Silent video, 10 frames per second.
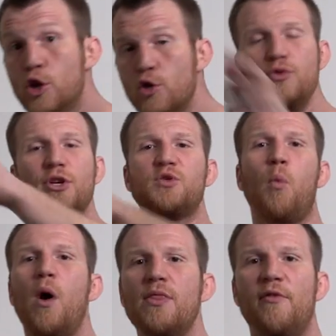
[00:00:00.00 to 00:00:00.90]
you just
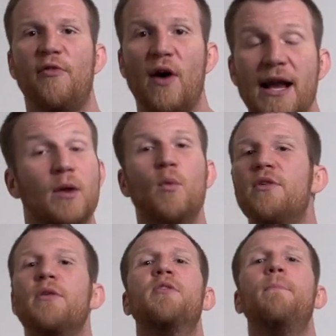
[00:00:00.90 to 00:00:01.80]
won the fight
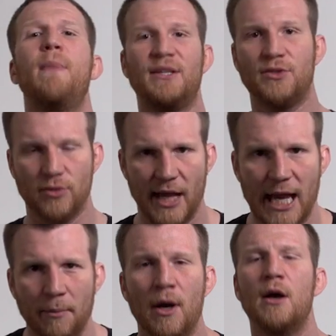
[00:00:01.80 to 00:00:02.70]
with the mental
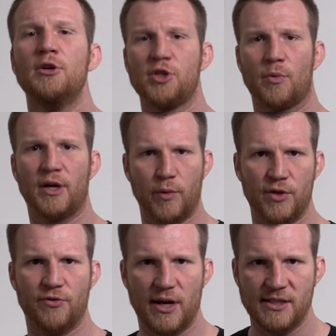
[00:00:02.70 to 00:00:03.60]
game. So we're going to
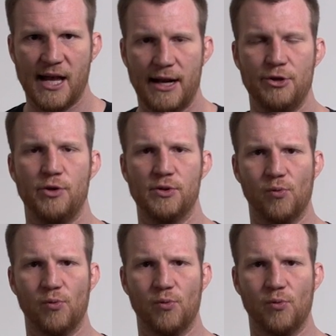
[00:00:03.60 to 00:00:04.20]
address that issue as